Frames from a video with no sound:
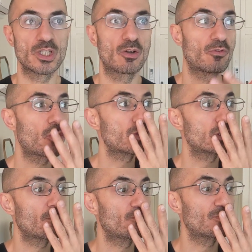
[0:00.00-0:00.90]
And of
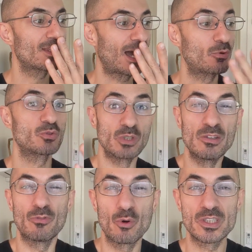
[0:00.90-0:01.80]
course, I was
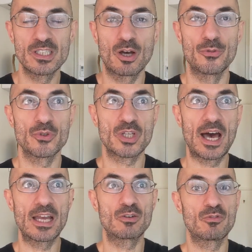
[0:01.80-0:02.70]
really focusing on those
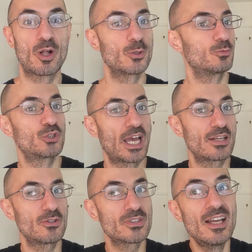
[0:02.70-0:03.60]
higher volume
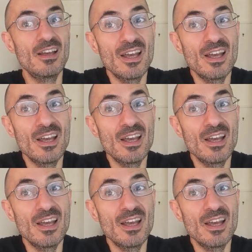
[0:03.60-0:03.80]
channels.